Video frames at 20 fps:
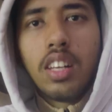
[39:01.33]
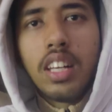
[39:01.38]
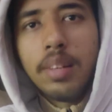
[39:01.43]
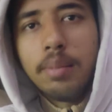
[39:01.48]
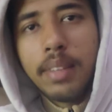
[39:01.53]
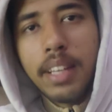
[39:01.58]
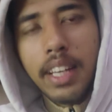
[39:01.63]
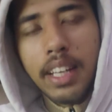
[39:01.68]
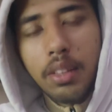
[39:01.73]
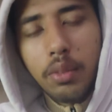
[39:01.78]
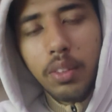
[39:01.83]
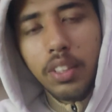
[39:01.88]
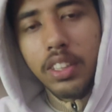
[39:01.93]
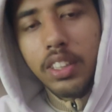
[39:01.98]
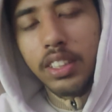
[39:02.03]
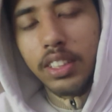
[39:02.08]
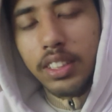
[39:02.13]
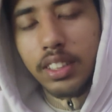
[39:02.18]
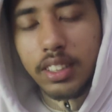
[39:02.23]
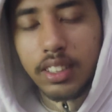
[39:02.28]
let me end with
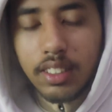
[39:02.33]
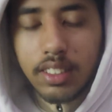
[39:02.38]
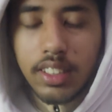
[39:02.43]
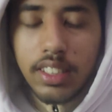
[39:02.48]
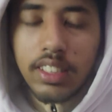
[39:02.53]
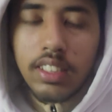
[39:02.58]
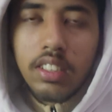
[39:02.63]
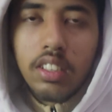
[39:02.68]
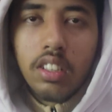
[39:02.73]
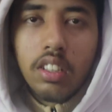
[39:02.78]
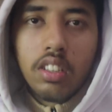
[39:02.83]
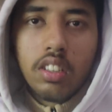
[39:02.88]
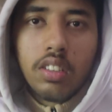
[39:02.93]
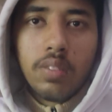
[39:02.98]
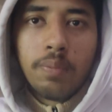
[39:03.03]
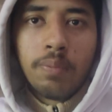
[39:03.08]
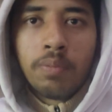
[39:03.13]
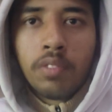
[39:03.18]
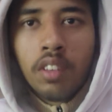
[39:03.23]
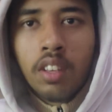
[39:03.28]
this thought.
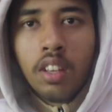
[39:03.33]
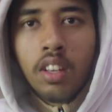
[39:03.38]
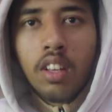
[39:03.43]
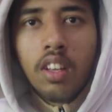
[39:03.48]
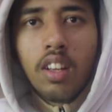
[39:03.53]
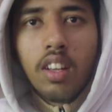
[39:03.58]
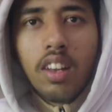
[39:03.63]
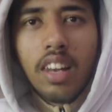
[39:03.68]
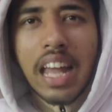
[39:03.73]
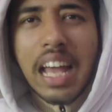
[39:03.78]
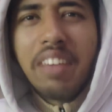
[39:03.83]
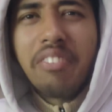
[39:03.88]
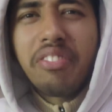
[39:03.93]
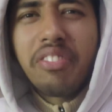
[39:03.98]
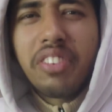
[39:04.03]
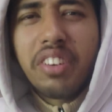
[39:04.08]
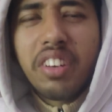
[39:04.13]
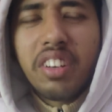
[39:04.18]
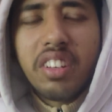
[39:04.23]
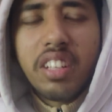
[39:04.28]
Life
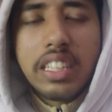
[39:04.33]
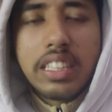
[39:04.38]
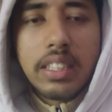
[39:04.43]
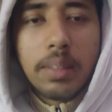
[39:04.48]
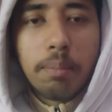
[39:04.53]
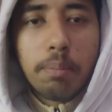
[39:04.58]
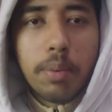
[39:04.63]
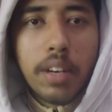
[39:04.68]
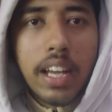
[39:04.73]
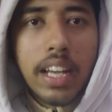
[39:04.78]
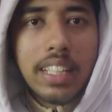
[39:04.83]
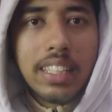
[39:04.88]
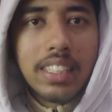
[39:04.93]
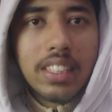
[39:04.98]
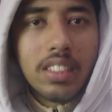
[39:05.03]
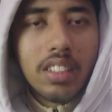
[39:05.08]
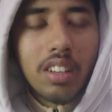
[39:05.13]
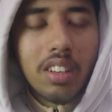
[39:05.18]
really surprises